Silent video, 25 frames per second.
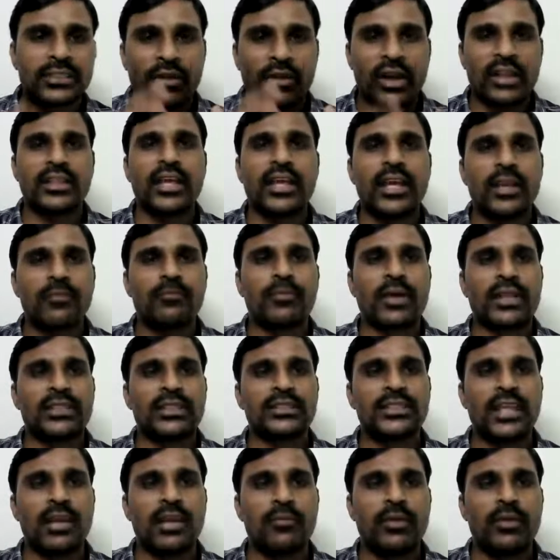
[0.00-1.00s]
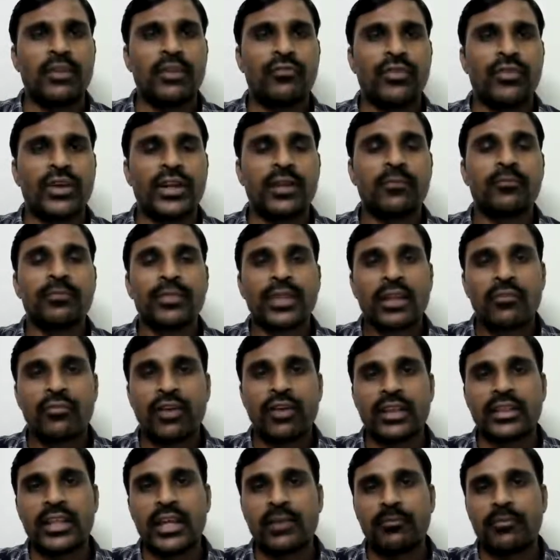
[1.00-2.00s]
for their personal benefit,
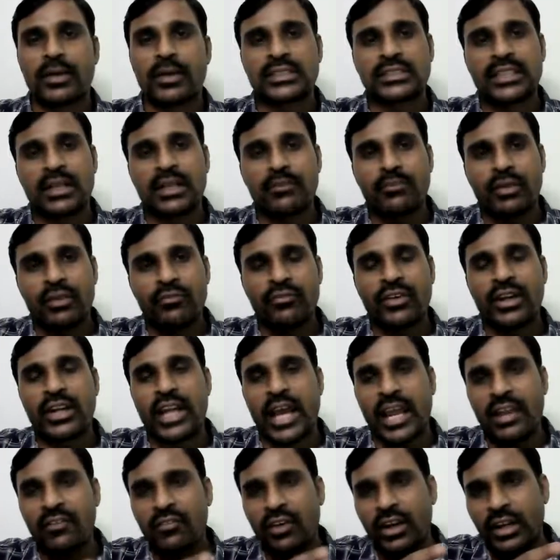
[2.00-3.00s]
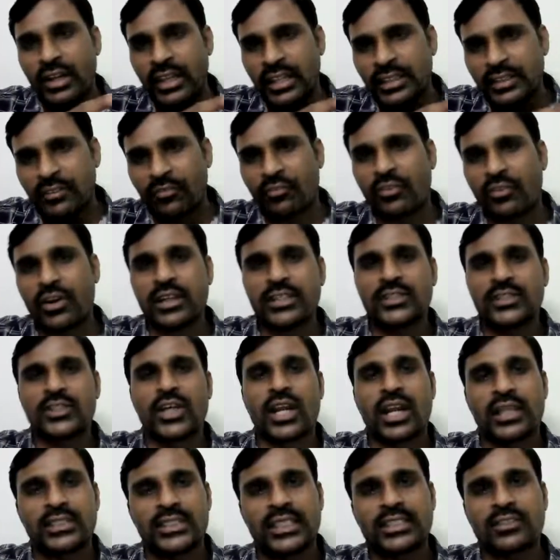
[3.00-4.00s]
diverting the funds
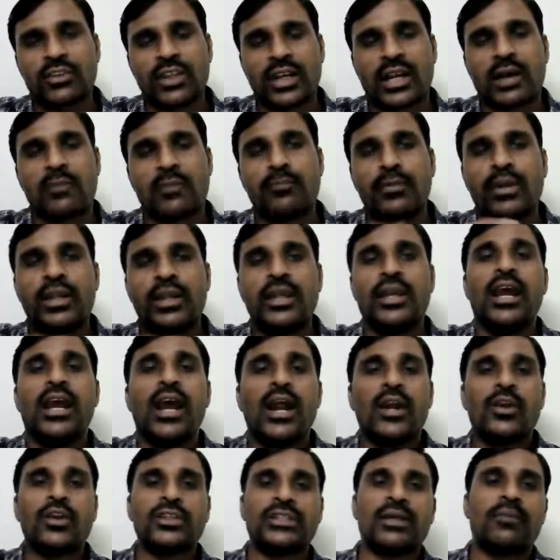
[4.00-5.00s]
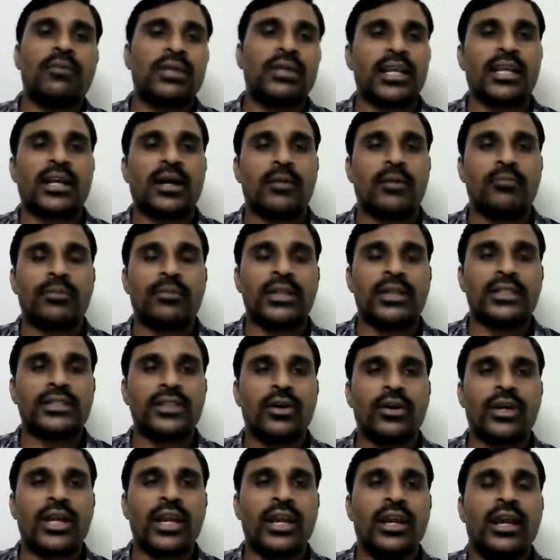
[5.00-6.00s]
or assets of the company to some other companies.
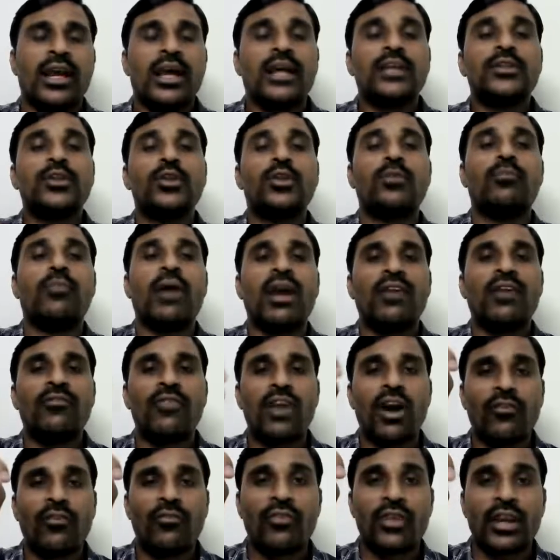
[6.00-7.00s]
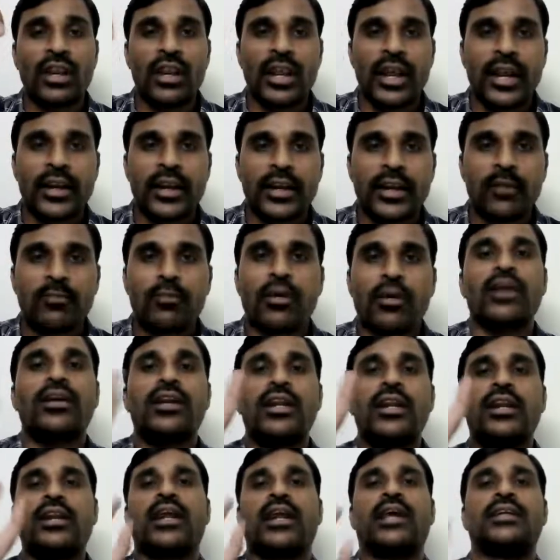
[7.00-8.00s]
Okay, by way of related
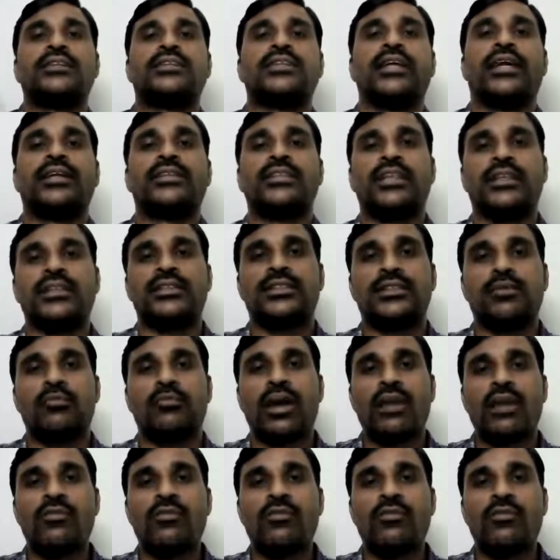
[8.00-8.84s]
party transactions.